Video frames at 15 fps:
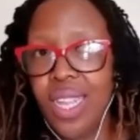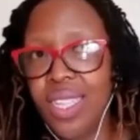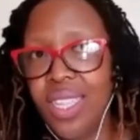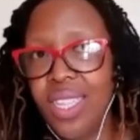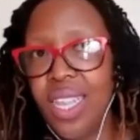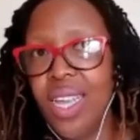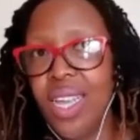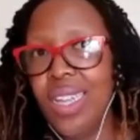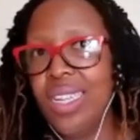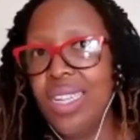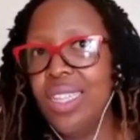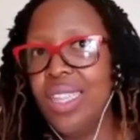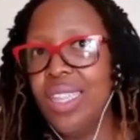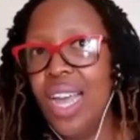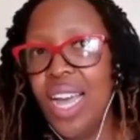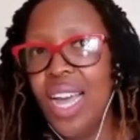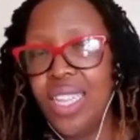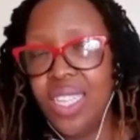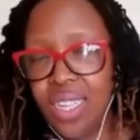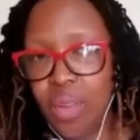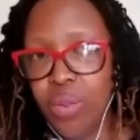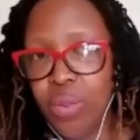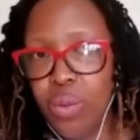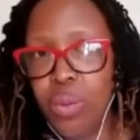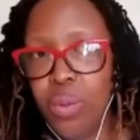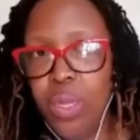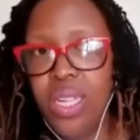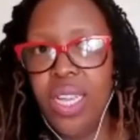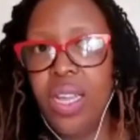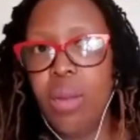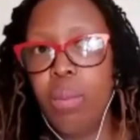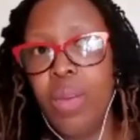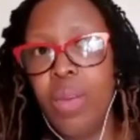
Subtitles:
said, there are steps to be taken.